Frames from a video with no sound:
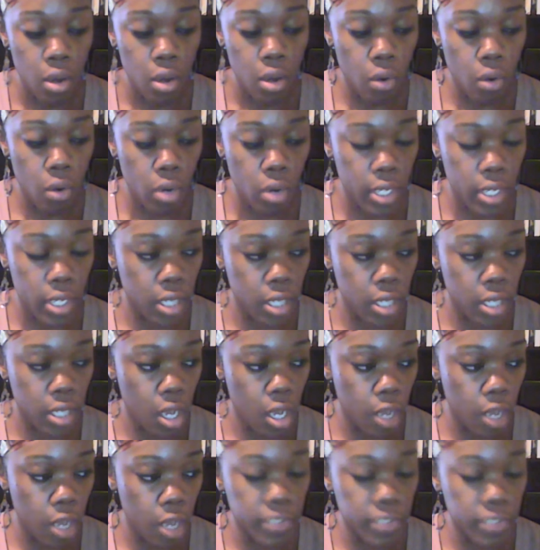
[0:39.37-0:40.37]

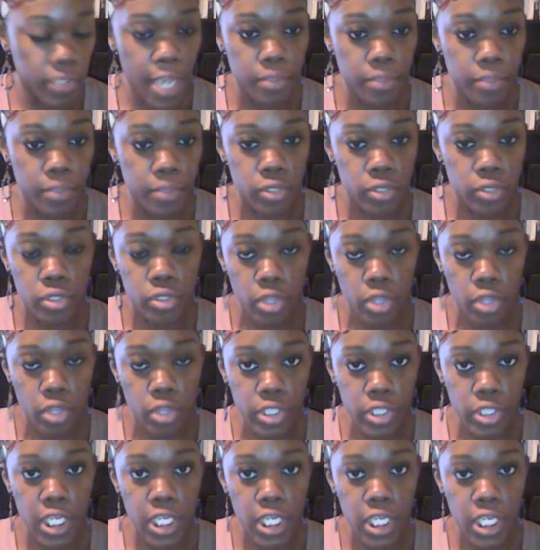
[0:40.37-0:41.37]
on chapters
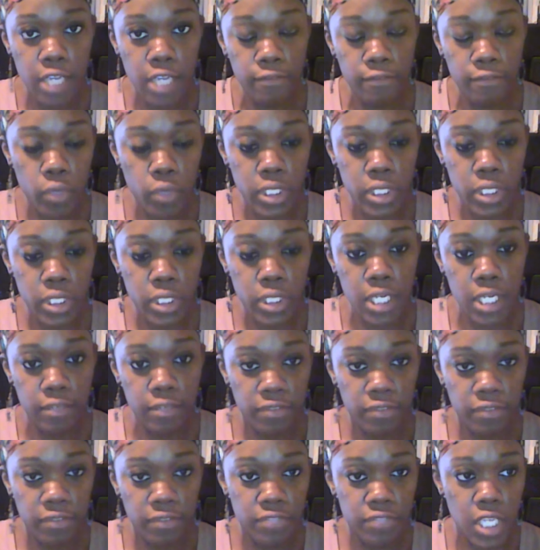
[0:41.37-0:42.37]
13, 14,
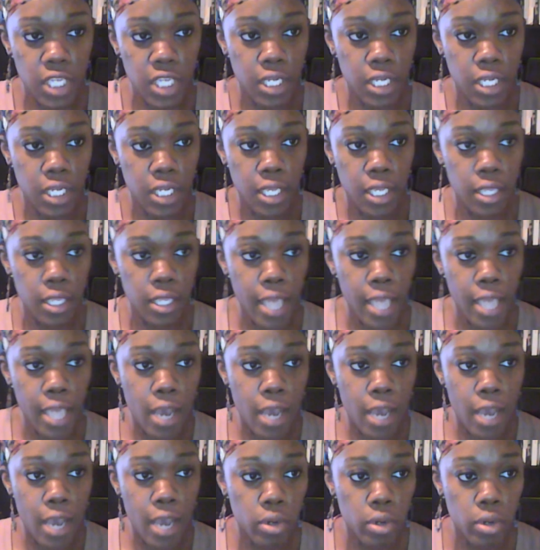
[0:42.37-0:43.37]
and 15 in
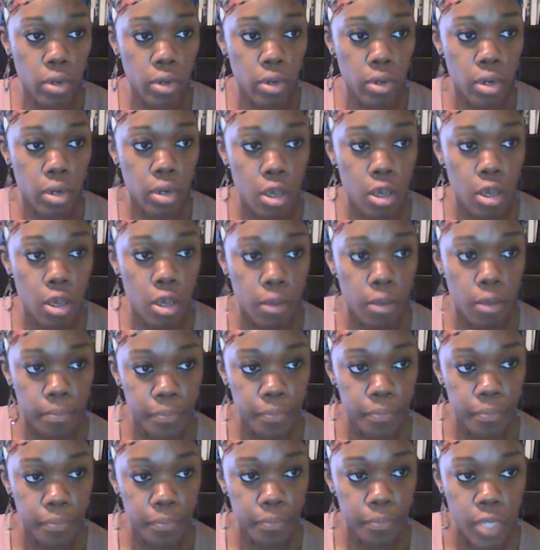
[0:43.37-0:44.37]

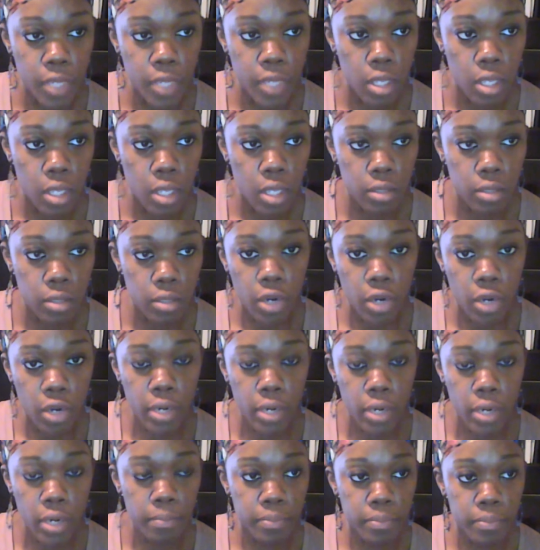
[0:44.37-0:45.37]
our the
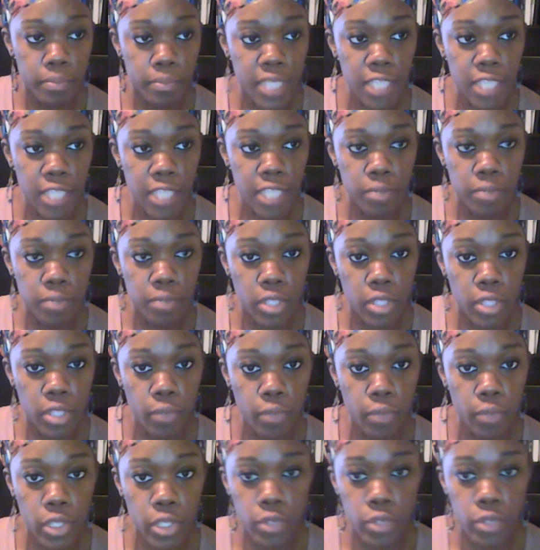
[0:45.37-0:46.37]
current textbook
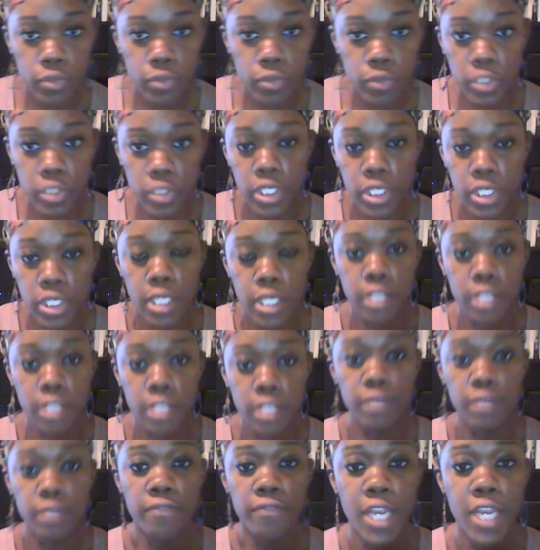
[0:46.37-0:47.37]
that we use, which
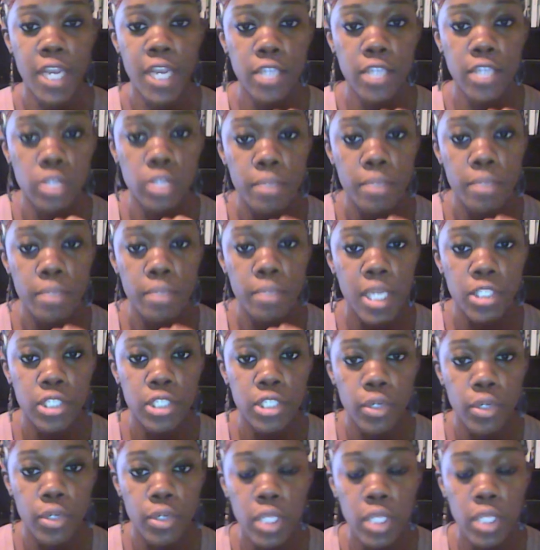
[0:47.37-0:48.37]
is Financial and
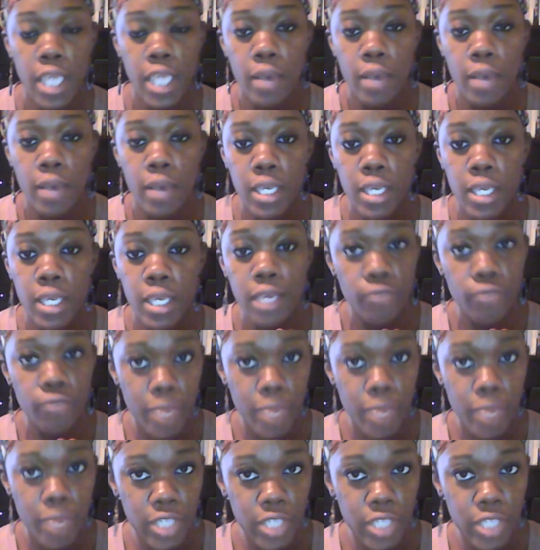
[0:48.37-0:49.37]
Managerial Accounting
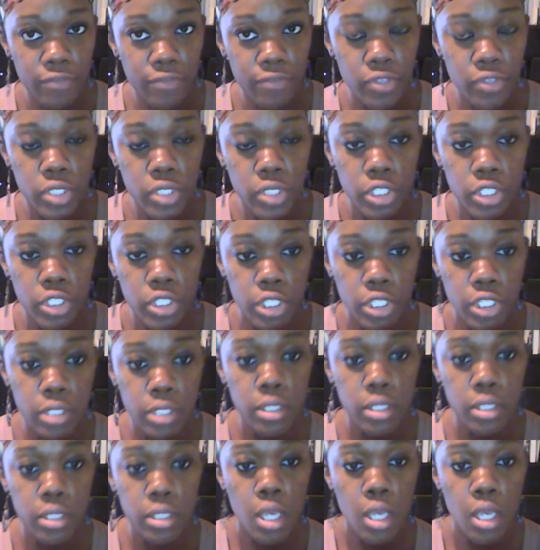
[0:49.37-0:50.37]
Information for
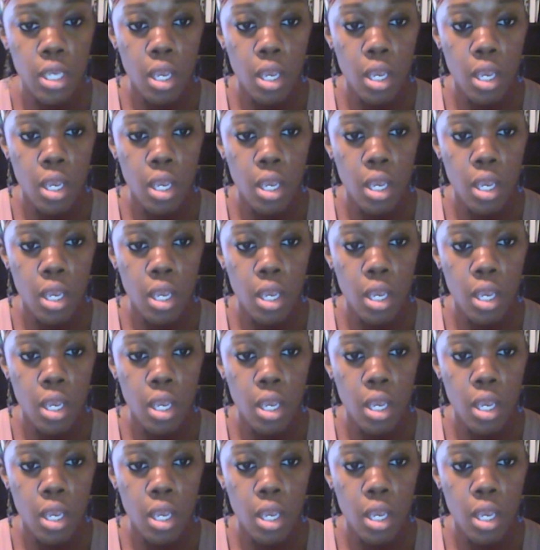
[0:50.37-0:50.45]
Decisions.